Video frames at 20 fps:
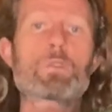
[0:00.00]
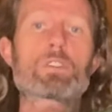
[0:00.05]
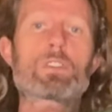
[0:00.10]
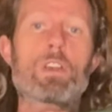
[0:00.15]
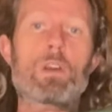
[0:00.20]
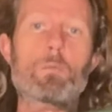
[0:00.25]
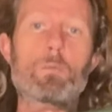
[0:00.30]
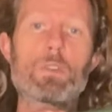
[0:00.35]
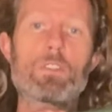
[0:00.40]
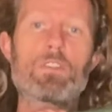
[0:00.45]

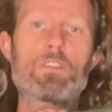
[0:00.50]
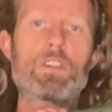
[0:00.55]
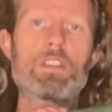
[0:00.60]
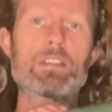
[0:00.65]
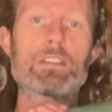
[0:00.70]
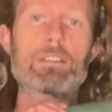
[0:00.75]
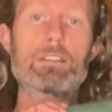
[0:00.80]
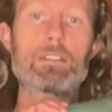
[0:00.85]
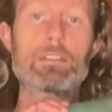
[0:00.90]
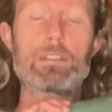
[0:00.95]
come with
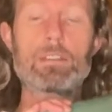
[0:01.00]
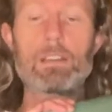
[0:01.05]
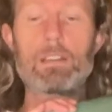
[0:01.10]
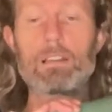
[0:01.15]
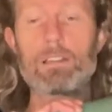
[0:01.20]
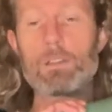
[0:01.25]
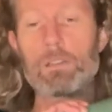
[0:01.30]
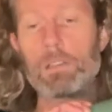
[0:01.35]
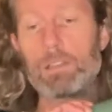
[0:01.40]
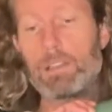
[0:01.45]
fins,
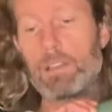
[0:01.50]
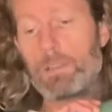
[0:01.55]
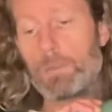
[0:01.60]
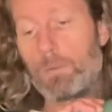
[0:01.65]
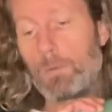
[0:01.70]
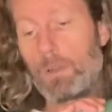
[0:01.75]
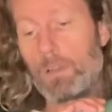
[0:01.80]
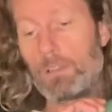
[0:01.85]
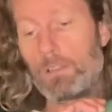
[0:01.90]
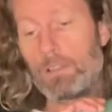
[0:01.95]
including this
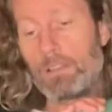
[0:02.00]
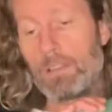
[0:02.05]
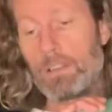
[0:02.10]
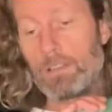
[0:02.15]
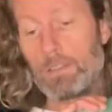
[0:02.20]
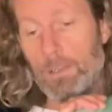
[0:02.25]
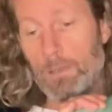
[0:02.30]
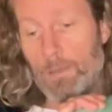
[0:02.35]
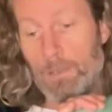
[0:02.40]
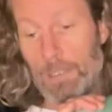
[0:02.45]
one,
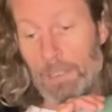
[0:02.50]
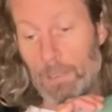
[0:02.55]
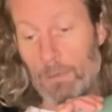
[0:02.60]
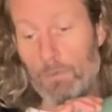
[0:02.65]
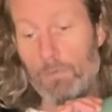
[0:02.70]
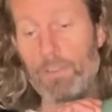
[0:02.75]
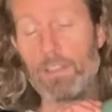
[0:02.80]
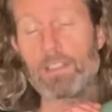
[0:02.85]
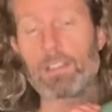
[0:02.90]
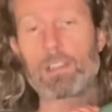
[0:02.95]
so a single
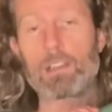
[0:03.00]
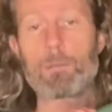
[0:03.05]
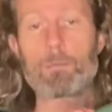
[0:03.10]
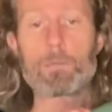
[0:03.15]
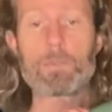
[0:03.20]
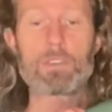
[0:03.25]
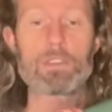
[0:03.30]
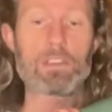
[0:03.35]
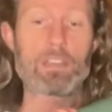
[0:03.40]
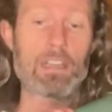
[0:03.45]
fin
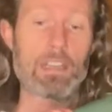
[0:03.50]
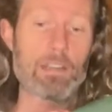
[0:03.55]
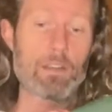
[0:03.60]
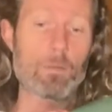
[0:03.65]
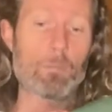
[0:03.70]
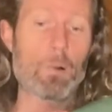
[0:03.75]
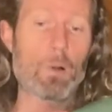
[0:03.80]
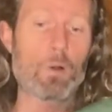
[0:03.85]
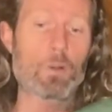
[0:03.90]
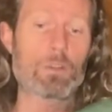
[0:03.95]
comes in the
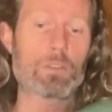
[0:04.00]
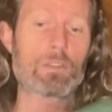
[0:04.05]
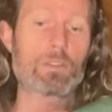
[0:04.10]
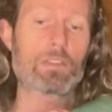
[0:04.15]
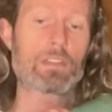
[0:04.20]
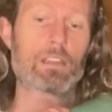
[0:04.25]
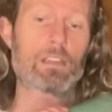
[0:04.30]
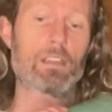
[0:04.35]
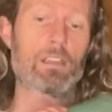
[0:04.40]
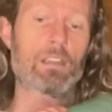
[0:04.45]
box,
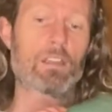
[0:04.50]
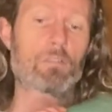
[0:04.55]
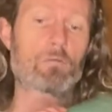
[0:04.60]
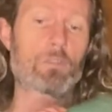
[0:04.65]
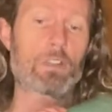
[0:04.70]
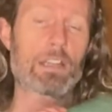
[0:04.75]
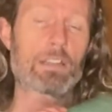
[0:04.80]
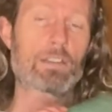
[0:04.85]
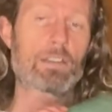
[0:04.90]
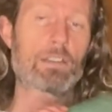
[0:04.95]
ready to